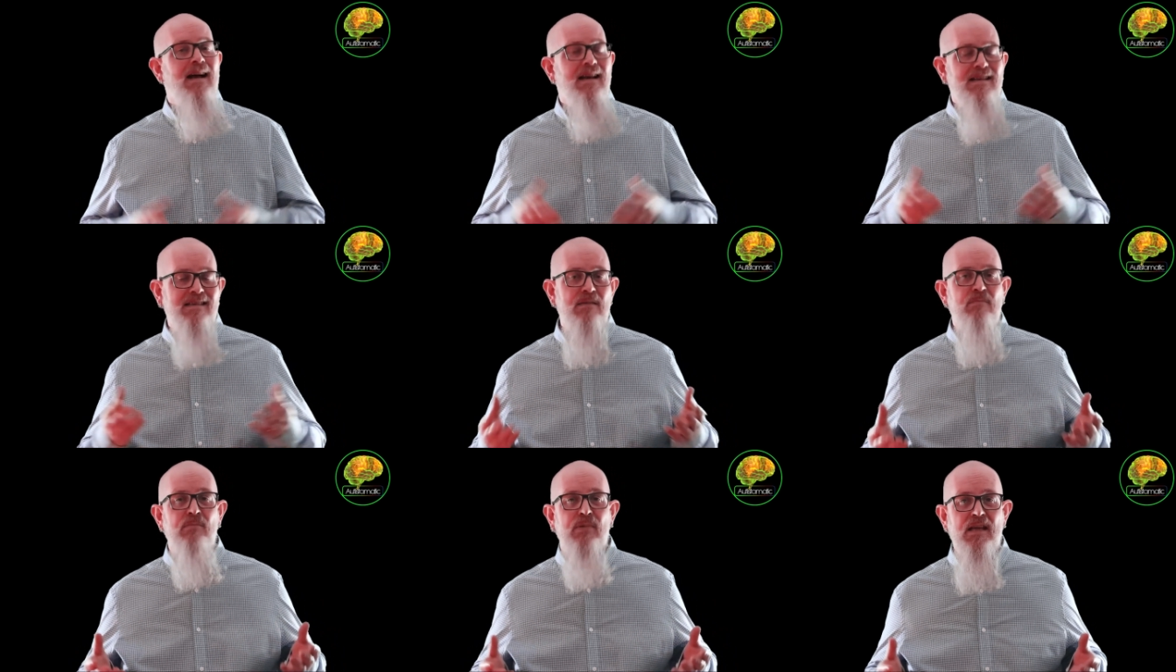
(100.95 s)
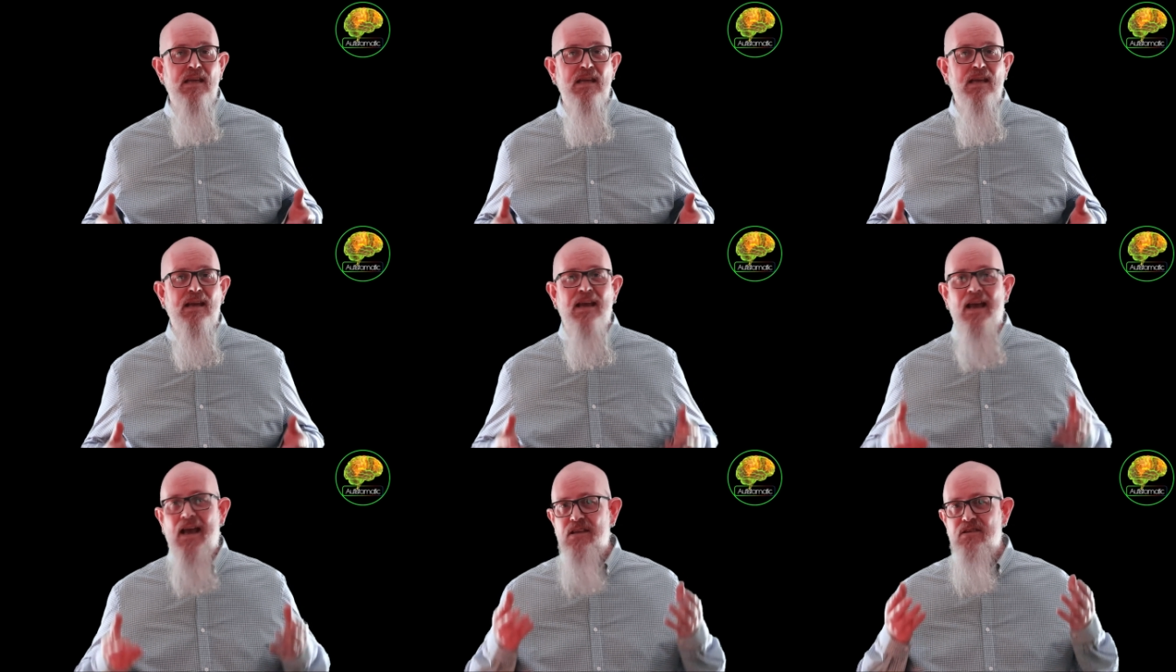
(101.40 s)
I
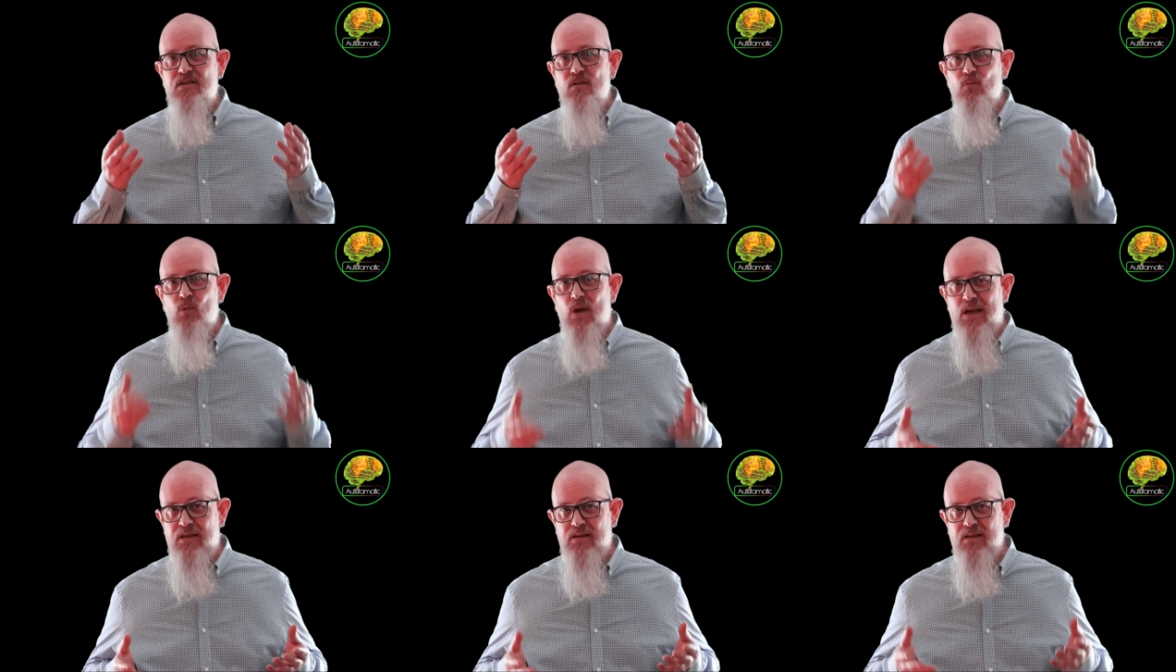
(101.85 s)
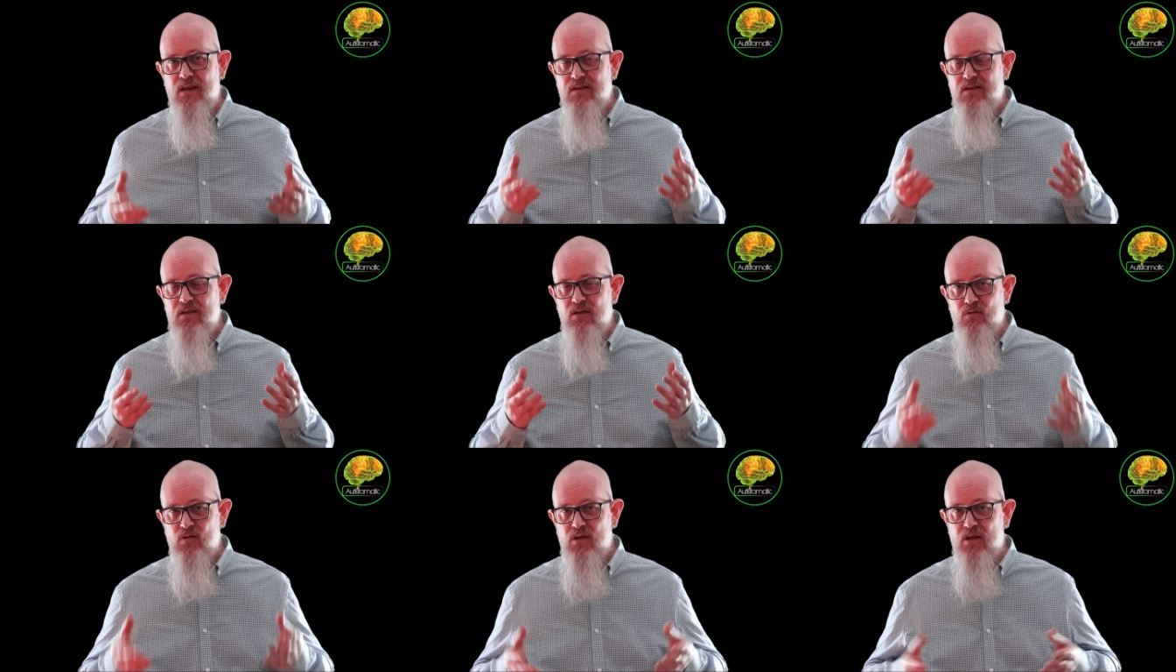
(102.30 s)
simply had to wait
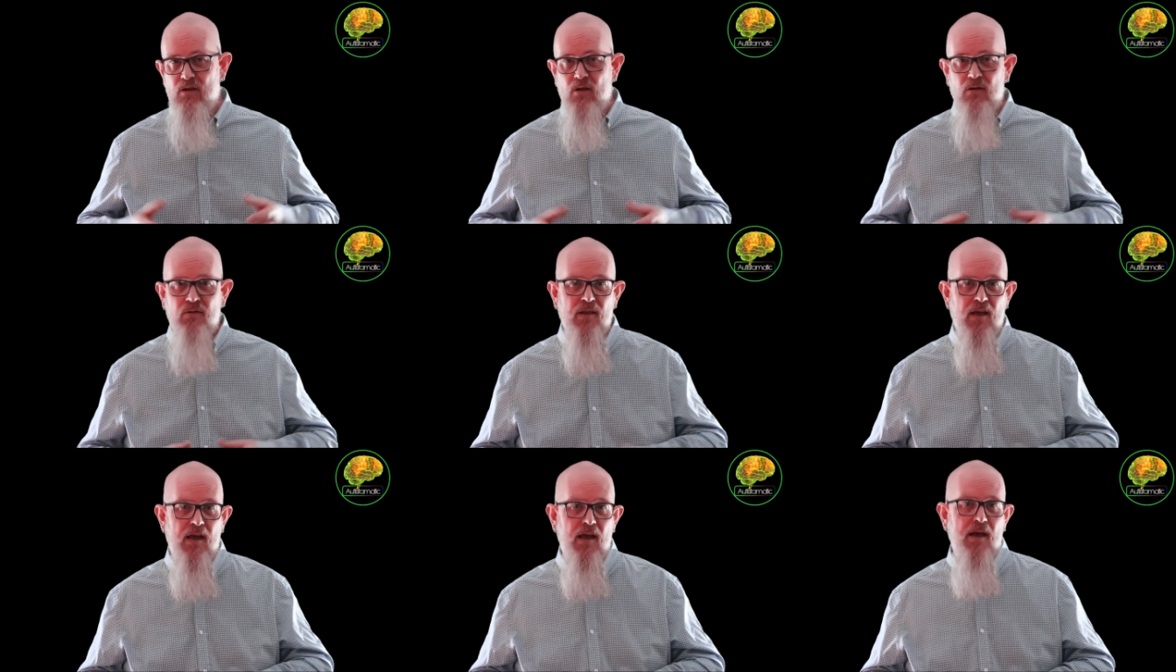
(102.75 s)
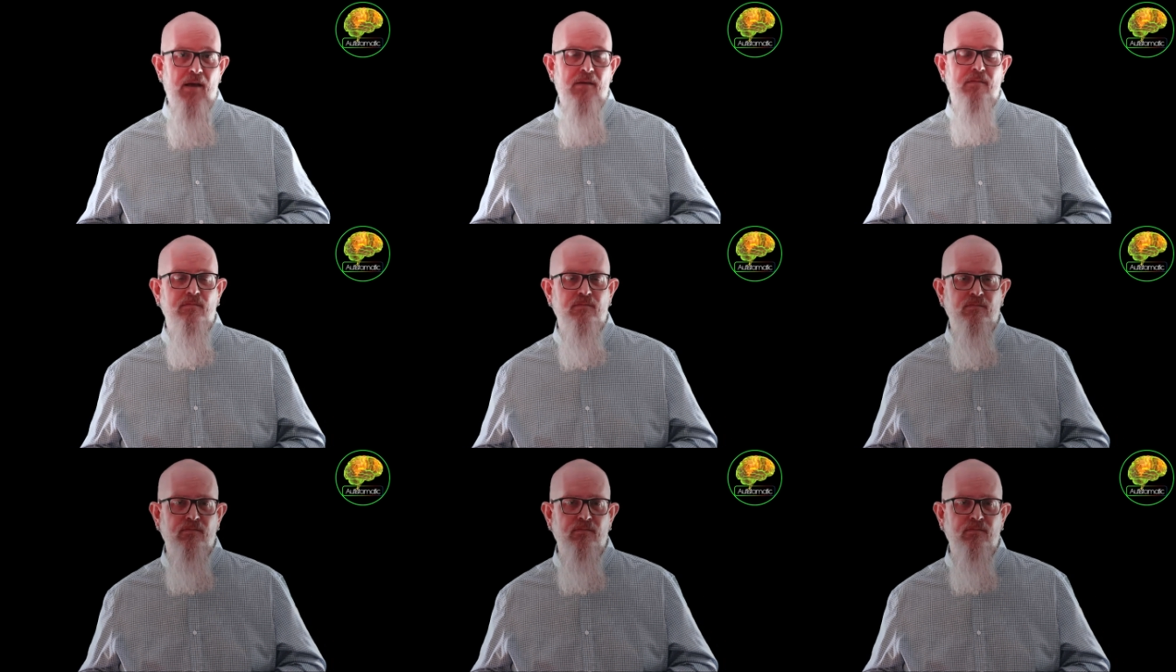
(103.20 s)
until she got there.